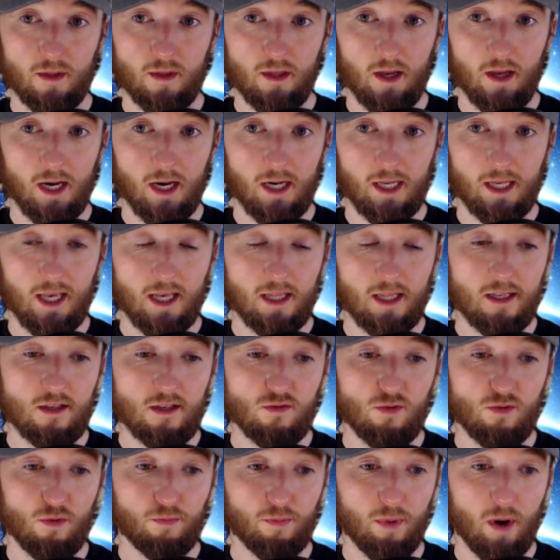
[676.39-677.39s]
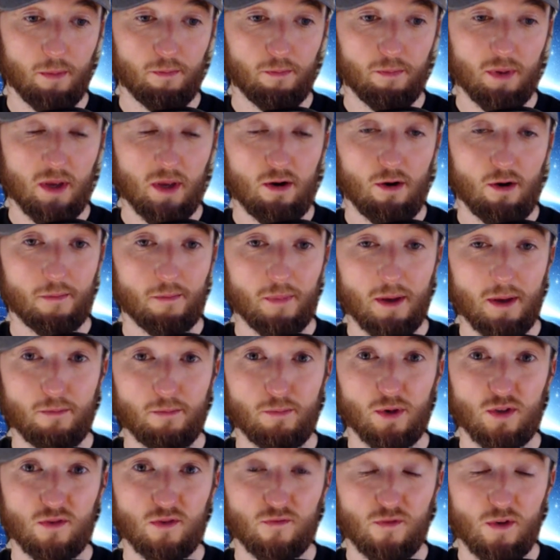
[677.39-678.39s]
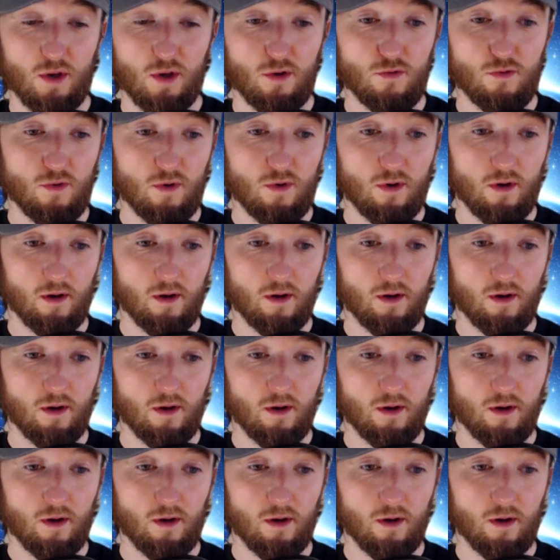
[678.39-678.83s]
and again these will appear in people's view.